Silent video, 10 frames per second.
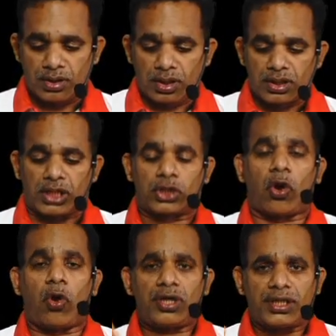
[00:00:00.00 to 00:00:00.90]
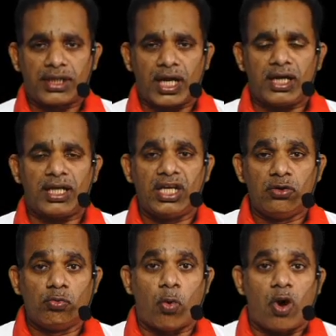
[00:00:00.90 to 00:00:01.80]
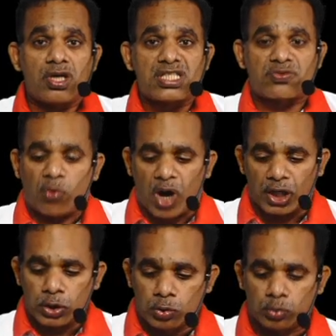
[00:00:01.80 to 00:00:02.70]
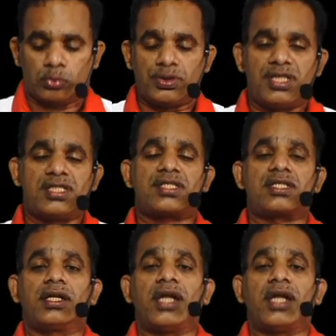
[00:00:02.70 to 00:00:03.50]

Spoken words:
The total invoice value is